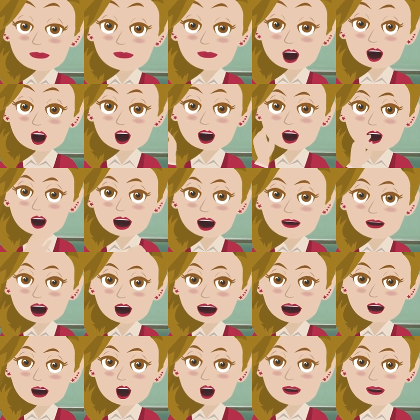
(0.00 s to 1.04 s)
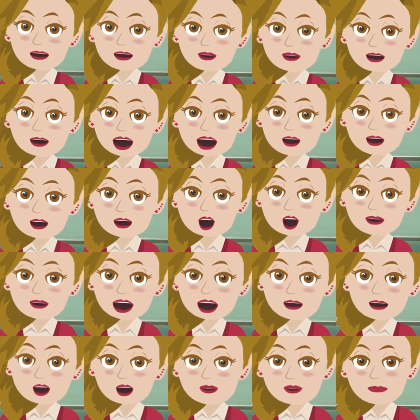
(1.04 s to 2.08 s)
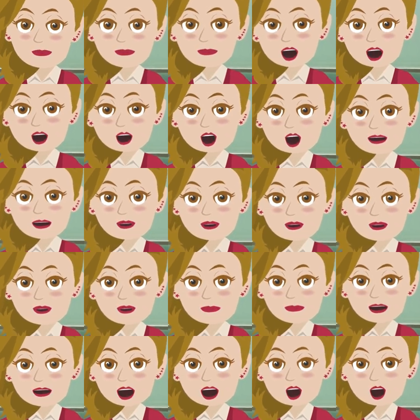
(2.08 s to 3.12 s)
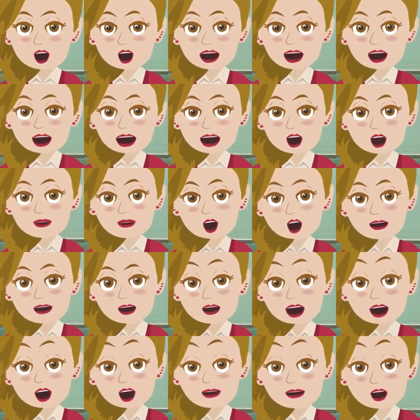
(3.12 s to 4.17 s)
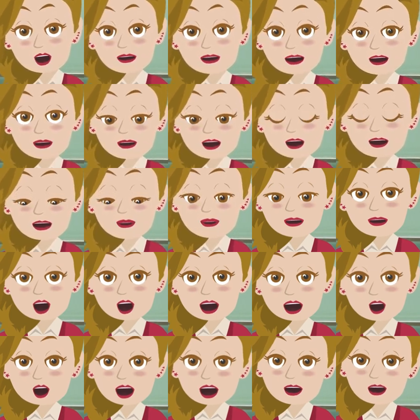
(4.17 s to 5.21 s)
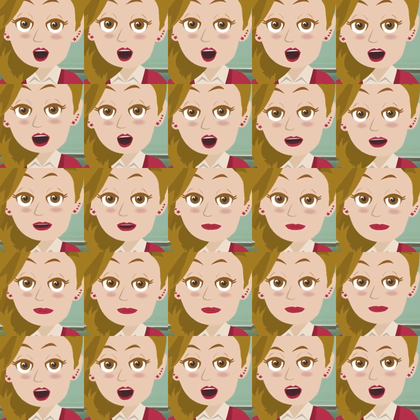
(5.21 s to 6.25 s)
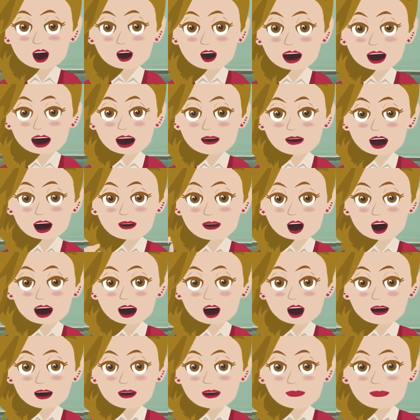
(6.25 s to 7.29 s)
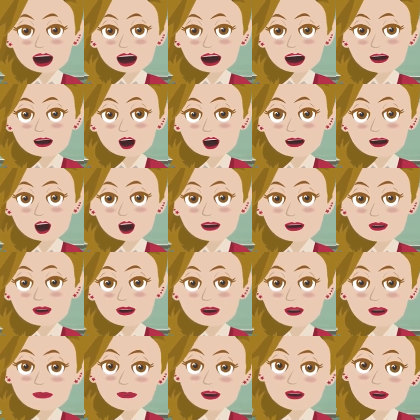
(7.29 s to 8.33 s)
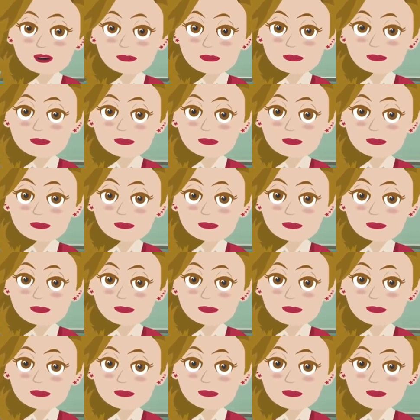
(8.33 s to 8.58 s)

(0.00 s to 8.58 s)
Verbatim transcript: But when you have what you call your death experience, you reemerge into non-physical. You come where we are and you leave behind all resistance.